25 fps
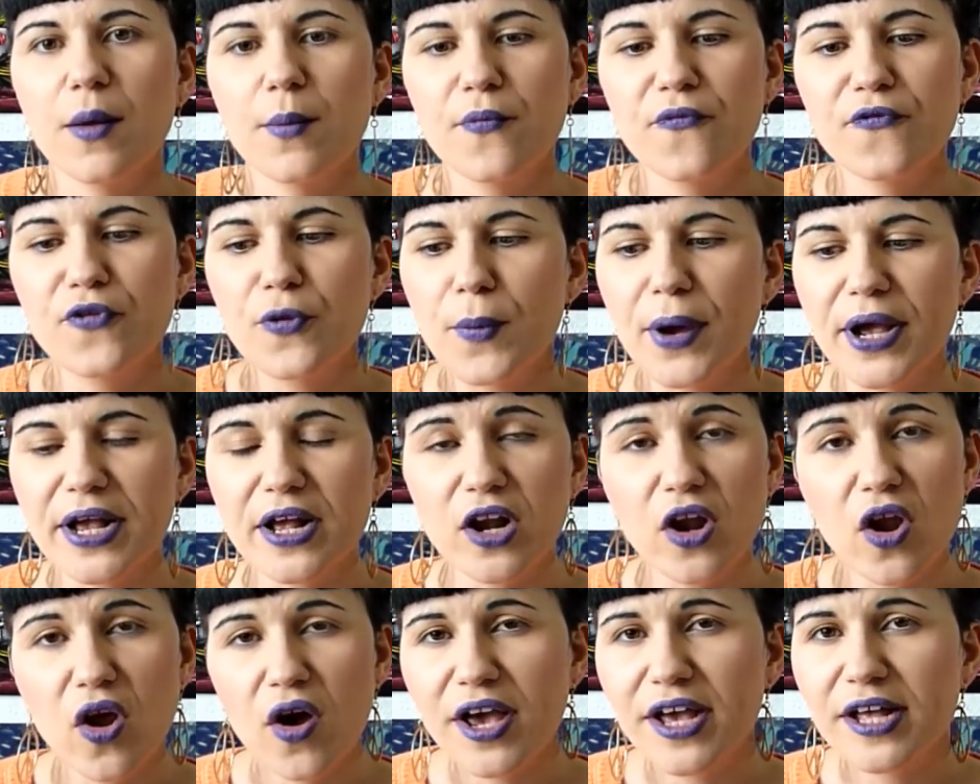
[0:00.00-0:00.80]
For my
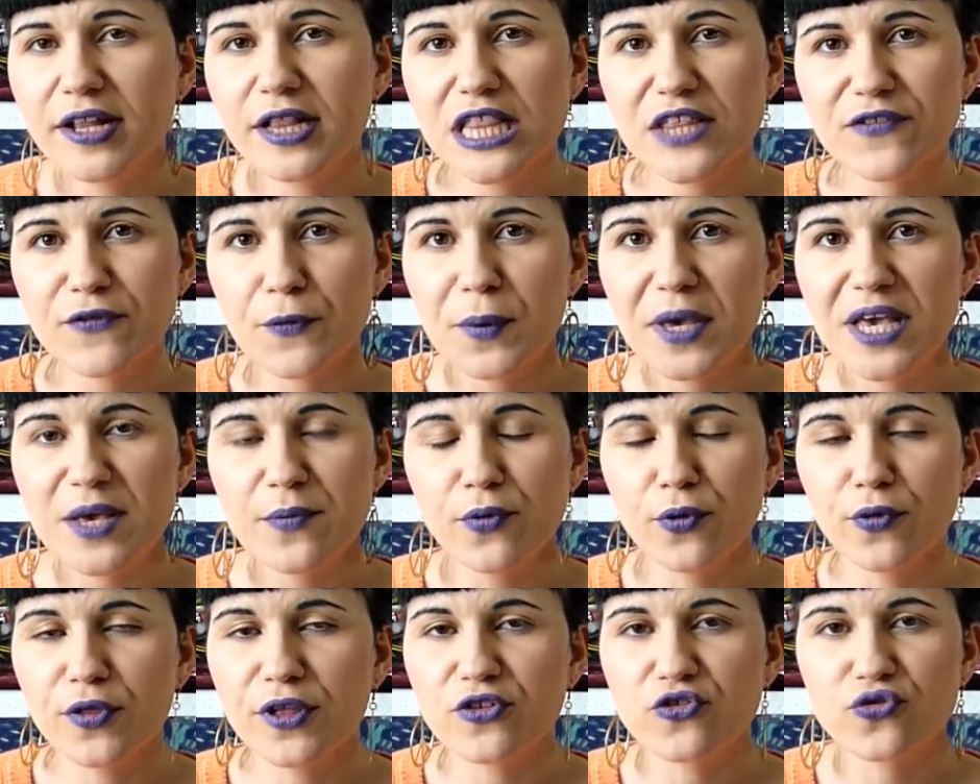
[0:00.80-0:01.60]
clients, for
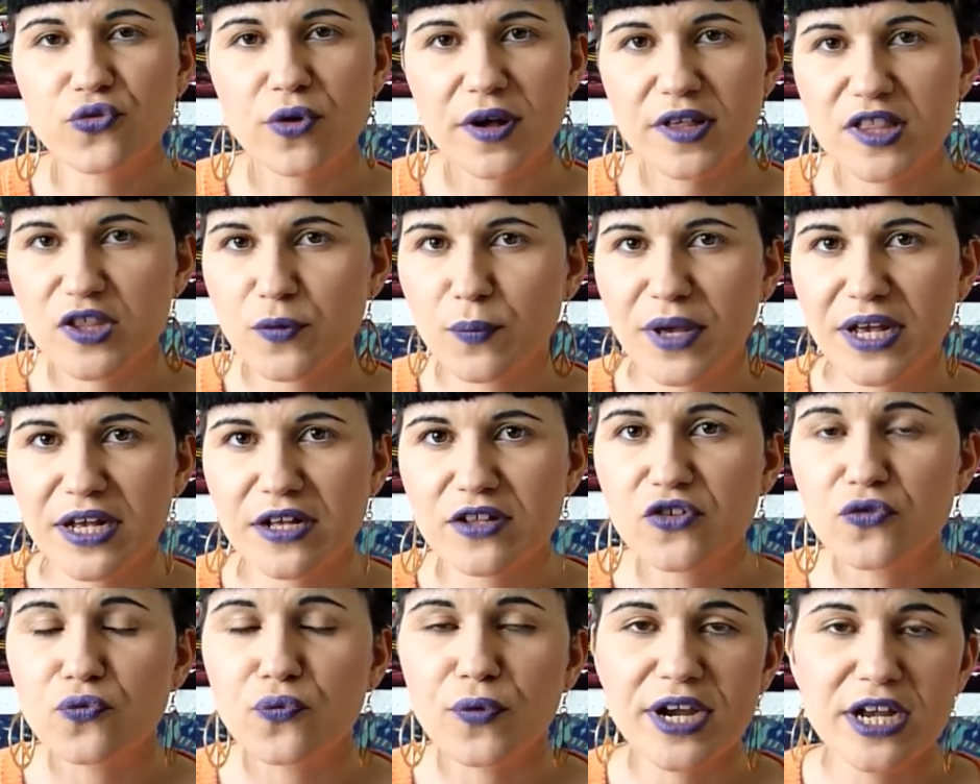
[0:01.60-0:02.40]
people that trust me
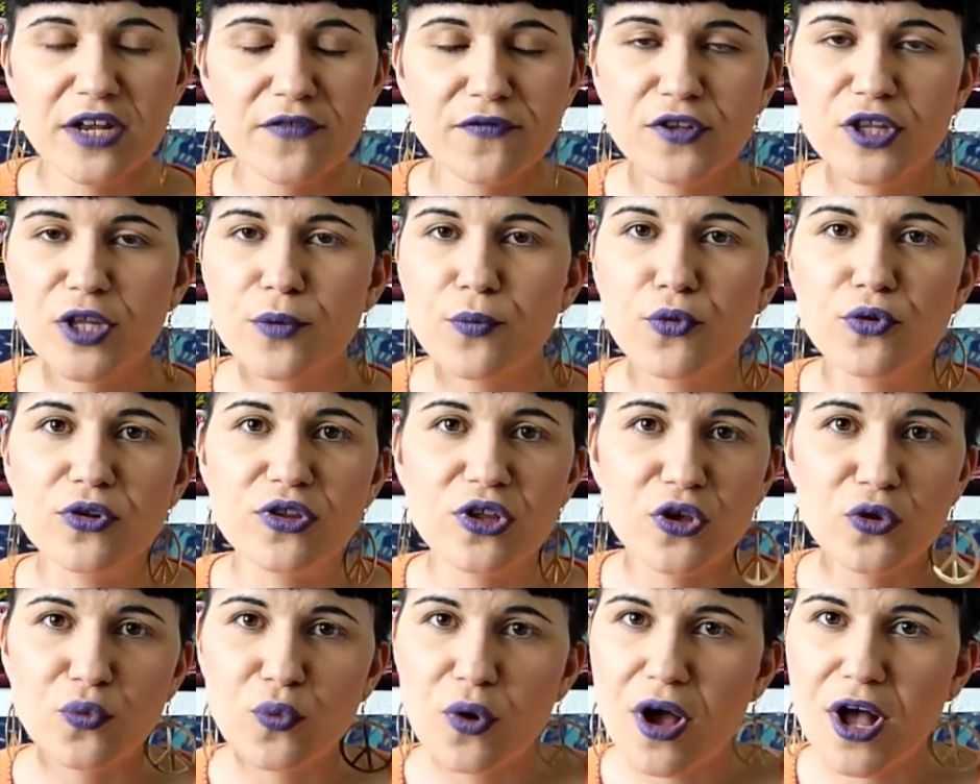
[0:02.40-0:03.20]
to read for them or
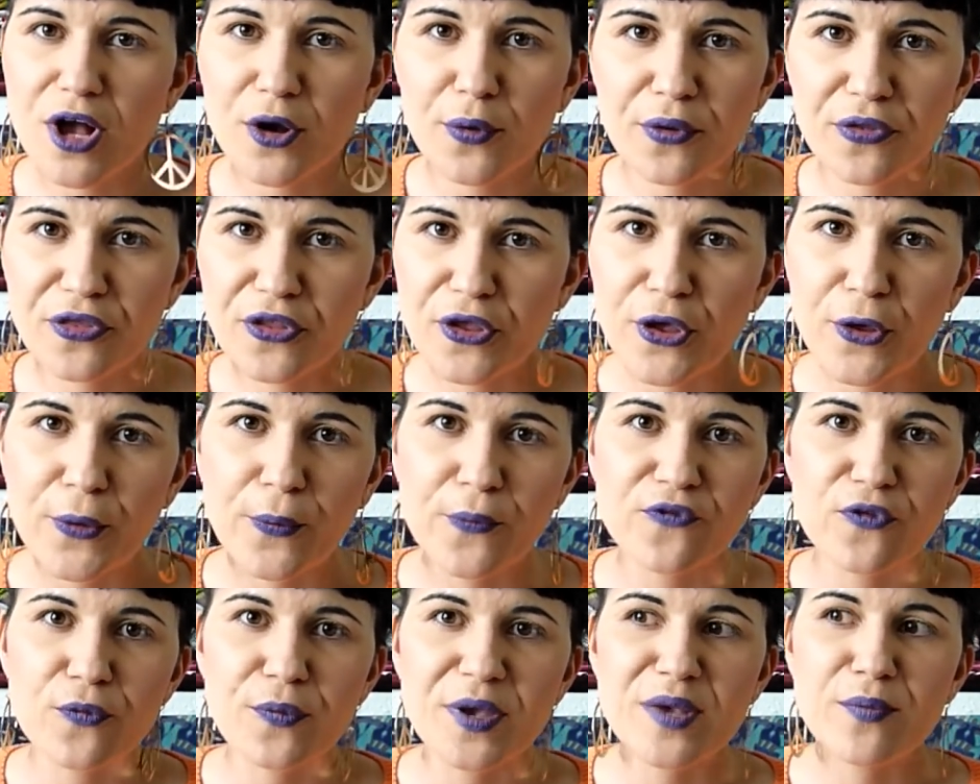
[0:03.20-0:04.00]
do work with them,
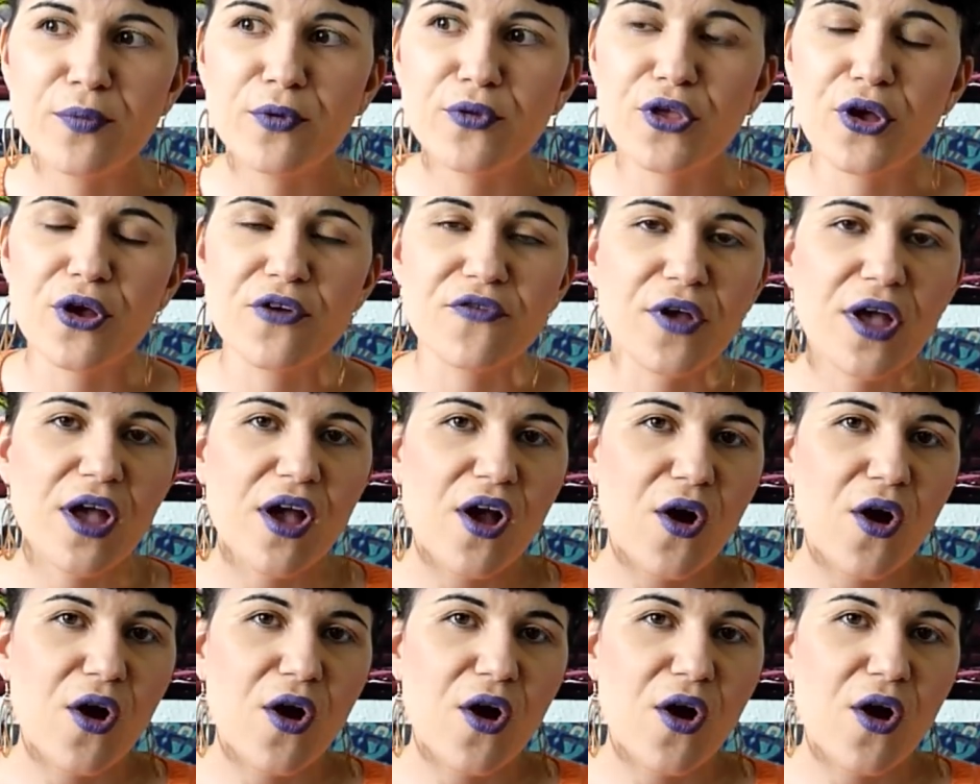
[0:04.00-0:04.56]
for people that have